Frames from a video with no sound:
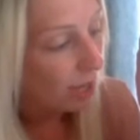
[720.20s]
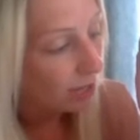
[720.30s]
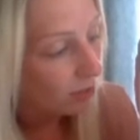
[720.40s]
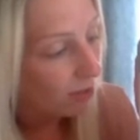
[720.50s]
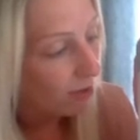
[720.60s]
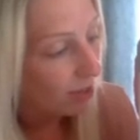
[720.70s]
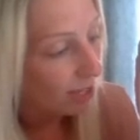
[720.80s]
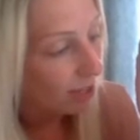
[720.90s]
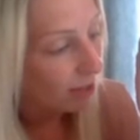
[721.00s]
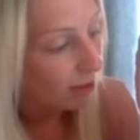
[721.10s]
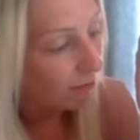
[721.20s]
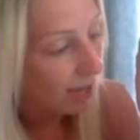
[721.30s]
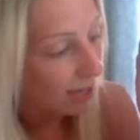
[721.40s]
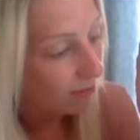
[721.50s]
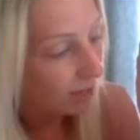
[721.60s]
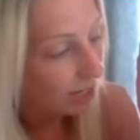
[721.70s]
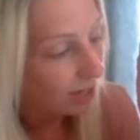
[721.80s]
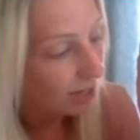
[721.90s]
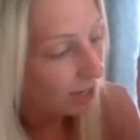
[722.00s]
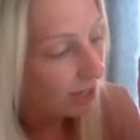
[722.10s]
and Noi
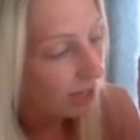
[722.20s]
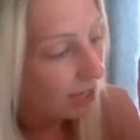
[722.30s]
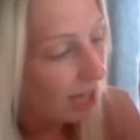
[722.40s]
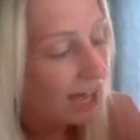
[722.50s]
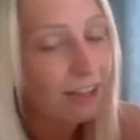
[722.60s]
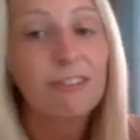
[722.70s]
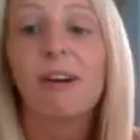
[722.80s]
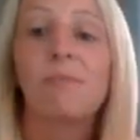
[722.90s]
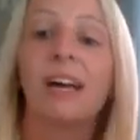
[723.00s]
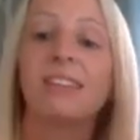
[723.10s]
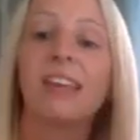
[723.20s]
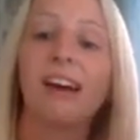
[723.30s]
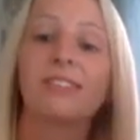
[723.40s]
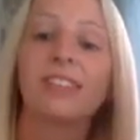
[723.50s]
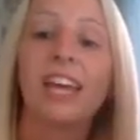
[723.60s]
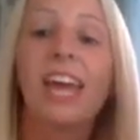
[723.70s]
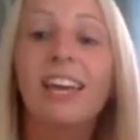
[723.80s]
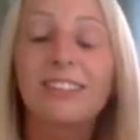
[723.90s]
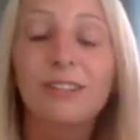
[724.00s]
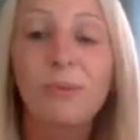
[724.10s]
arriving at Grandma's house.
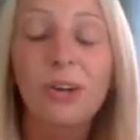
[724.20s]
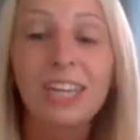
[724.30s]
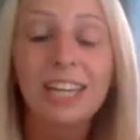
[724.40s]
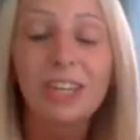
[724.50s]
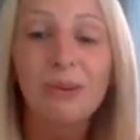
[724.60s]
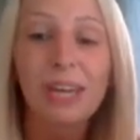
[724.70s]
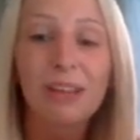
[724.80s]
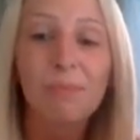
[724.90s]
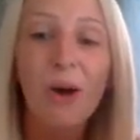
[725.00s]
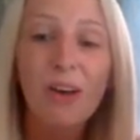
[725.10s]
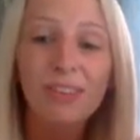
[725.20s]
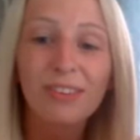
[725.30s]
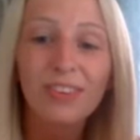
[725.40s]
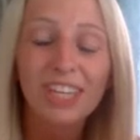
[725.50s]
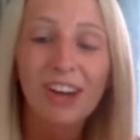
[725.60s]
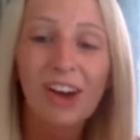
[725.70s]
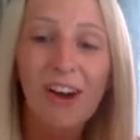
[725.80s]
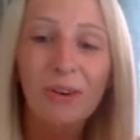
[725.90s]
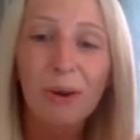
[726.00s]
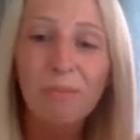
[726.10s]
So what you can do is pause the
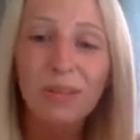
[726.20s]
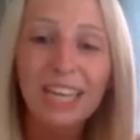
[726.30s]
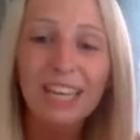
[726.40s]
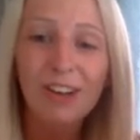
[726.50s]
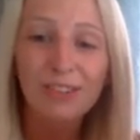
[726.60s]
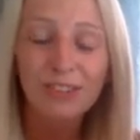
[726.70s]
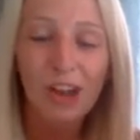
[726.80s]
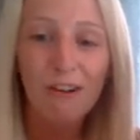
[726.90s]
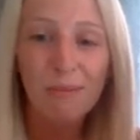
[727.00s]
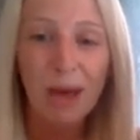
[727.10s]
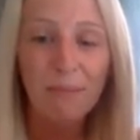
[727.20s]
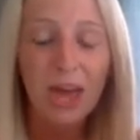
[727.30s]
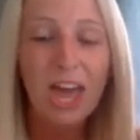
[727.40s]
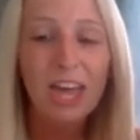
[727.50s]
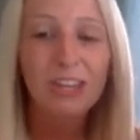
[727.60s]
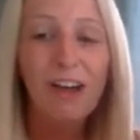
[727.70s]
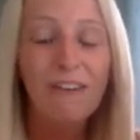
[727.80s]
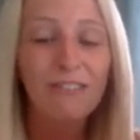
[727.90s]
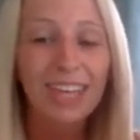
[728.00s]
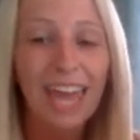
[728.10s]
video, complete your story map.
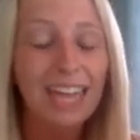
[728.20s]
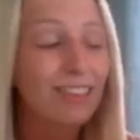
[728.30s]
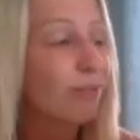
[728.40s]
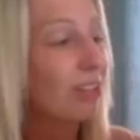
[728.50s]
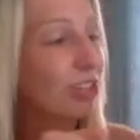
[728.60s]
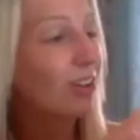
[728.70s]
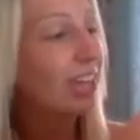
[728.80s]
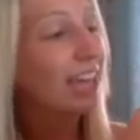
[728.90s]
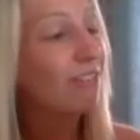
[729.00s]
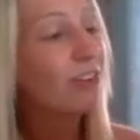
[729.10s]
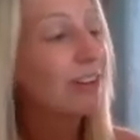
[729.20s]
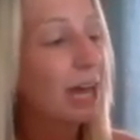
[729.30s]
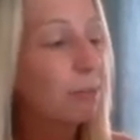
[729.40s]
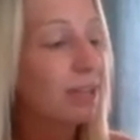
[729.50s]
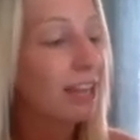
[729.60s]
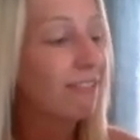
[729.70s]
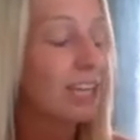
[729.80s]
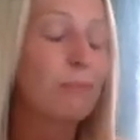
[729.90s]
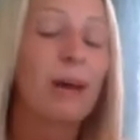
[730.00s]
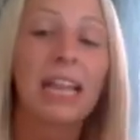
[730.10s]
Don't forget to add your key
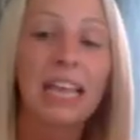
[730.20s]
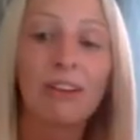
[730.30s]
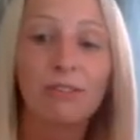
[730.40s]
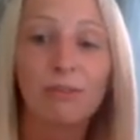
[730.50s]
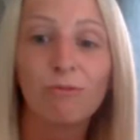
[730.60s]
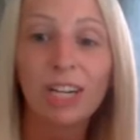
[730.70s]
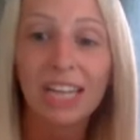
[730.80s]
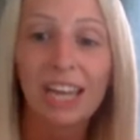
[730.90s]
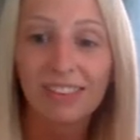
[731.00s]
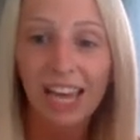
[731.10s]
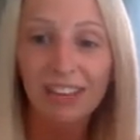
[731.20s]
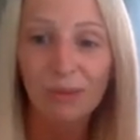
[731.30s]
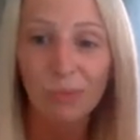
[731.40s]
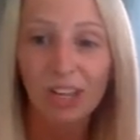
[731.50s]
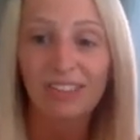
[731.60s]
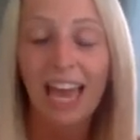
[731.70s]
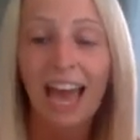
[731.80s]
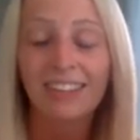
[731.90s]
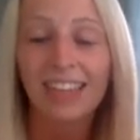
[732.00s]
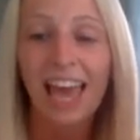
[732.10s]
vocabulary. You might think of some really exciting words
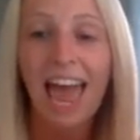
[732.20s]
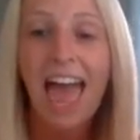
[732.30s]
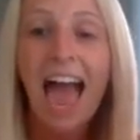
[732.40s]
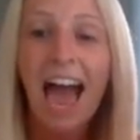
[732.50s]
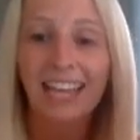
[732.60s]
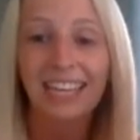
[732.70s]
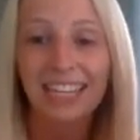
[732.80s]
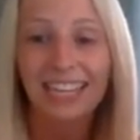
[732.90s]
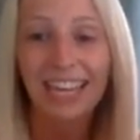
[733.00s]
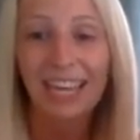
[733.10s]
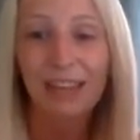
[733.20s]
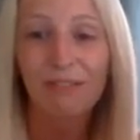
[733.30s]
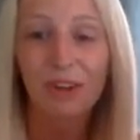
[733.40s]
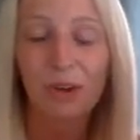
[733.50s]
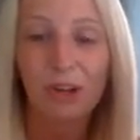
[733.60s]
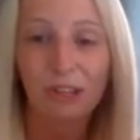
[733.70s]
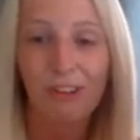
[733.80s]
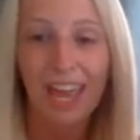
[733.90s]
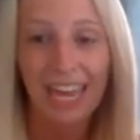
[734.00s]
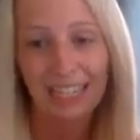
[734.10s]
to add there, and you can even
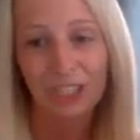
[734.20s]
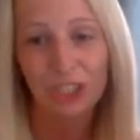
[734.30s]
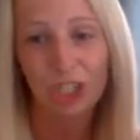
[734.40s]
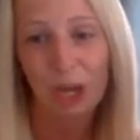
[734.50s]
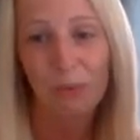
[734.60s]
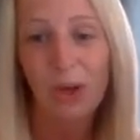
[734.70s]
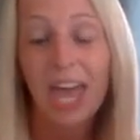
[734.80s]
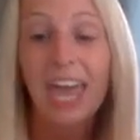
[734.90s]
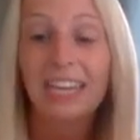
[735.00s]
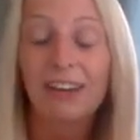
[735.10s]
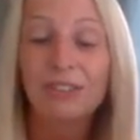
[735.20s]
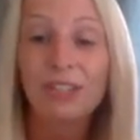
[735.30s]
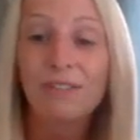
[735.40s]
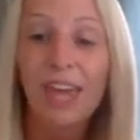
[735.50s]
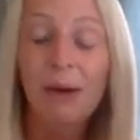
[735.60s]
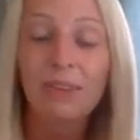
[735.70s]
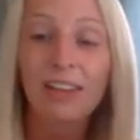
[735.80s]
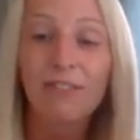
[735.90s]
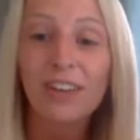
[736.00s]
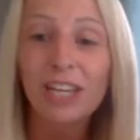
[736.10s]
colour it in too. Now don't forget,
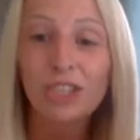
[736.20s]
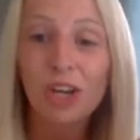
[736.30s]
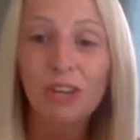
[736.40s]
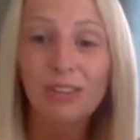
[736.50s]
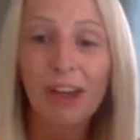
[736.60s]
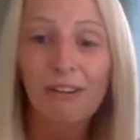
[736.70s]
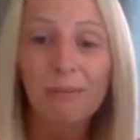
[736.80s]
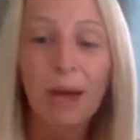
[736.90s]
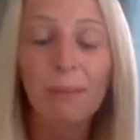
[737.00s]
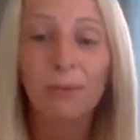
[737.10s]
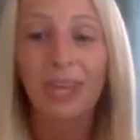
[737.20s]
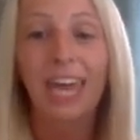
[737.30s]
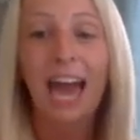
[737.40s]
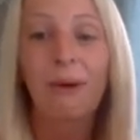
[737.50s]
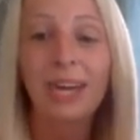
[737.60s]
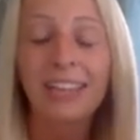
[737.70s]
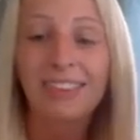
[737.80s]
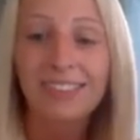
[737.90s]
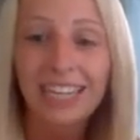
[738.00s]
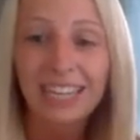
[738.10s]
when you finish your story map, we can't
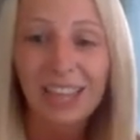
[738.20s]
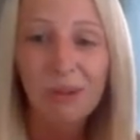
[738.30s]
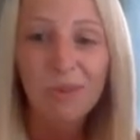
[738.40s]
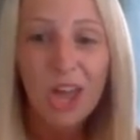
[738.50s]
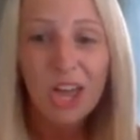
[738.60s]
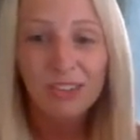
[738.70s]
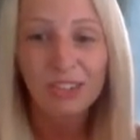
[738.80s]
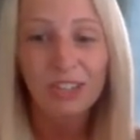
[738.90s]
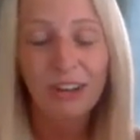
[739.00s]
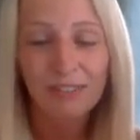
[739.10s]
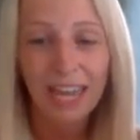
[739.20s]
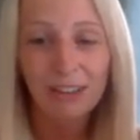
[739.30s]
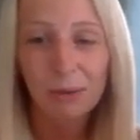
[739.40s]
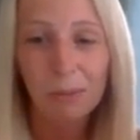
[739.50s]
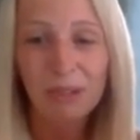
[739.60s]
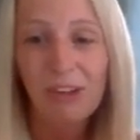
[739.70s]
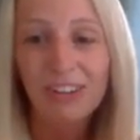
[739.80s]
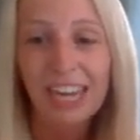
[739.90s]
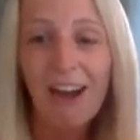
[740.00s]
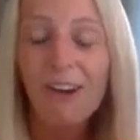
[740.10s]
wait to see them. So don't forget to
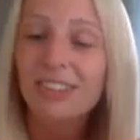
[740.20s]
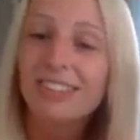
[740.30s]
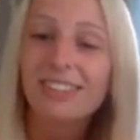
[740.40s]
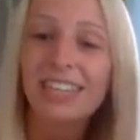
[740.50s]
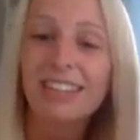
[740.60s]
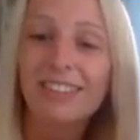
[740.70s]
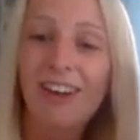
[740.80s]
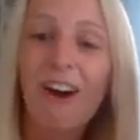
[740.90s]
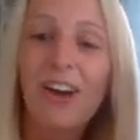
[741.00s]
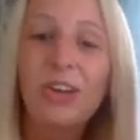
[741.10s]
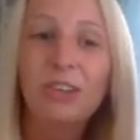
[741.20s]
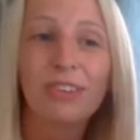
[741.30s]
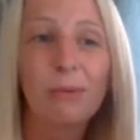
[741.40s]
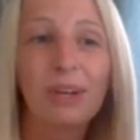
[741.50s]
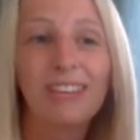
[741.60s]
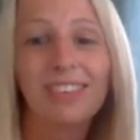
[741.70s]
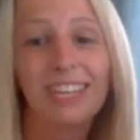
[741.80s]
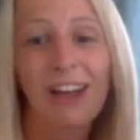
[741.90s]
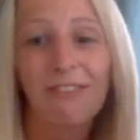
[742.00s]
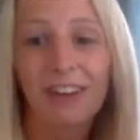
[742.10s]
upload it onto Seesaw so that we can
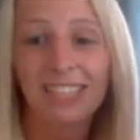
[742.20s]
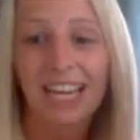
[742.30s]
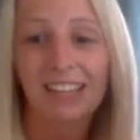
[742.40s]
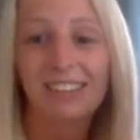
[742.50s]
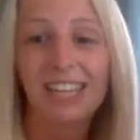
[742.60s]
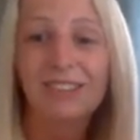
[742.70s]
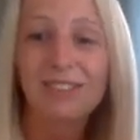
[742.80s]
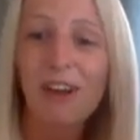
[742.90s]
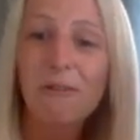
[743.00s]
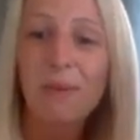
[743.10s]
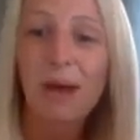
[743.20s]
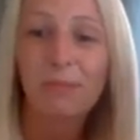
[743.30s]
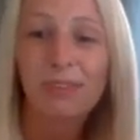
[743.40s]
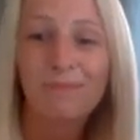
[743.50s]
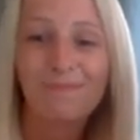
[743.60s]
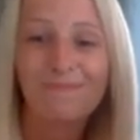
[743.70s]
see your fantastic story maps.